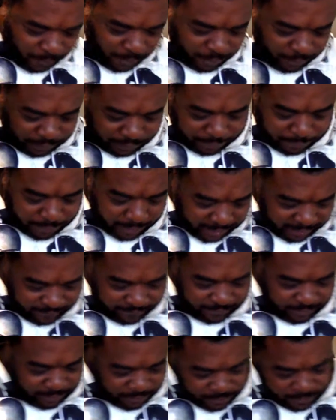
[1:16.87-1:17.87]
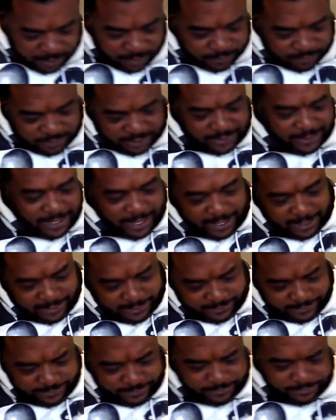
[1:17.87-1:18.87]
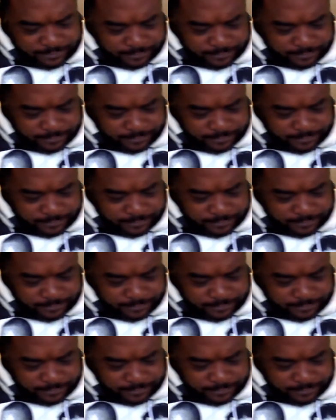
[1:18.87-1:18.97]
want to pray for you on today.